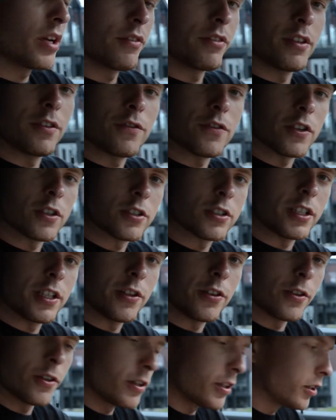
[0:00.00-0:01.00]
the first
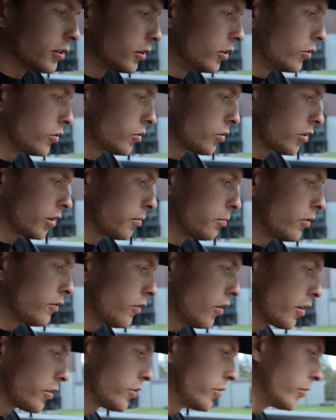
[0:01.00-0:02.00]
T30 loose. We're going to
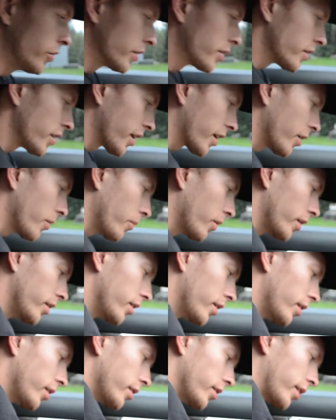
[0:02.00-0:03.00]
move on to the second
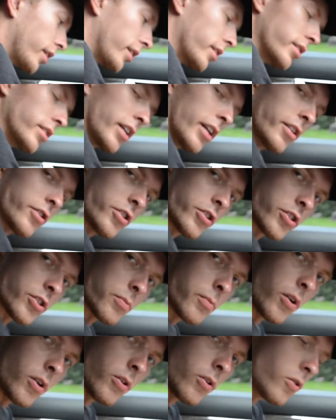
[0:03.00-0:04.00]
one. Like I said, it's just a
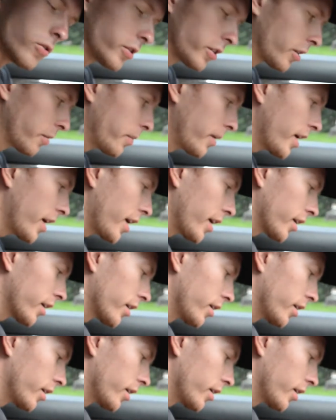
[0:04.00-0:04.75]
small hole in the back.